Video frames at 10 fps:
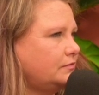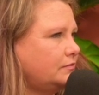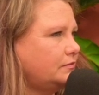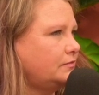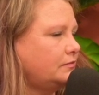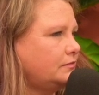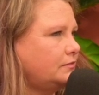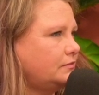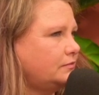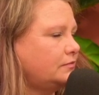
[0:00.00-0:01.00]

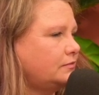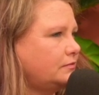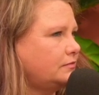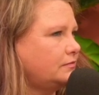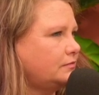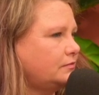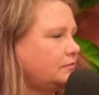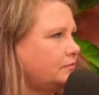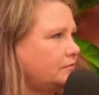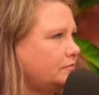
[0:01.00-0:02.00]

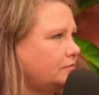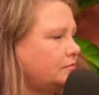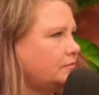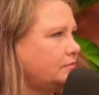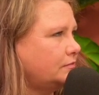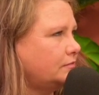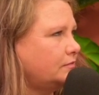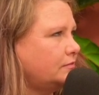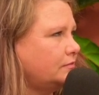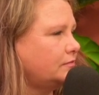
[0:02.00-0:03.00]

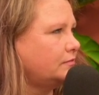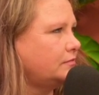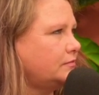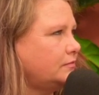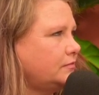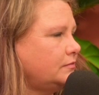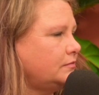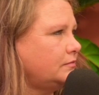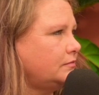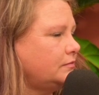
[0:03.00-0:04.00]

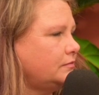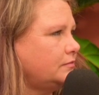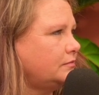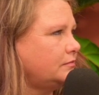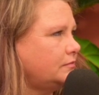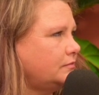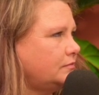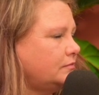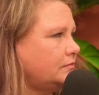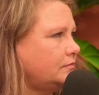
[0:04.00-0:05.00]

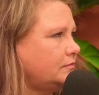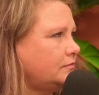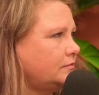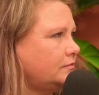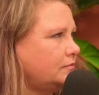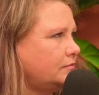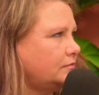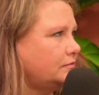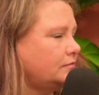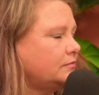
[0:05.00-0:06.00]

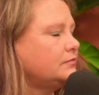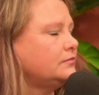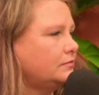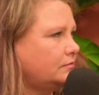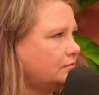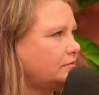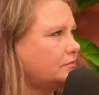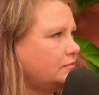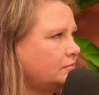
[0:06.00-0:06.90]
No words are spoken by the person on screen.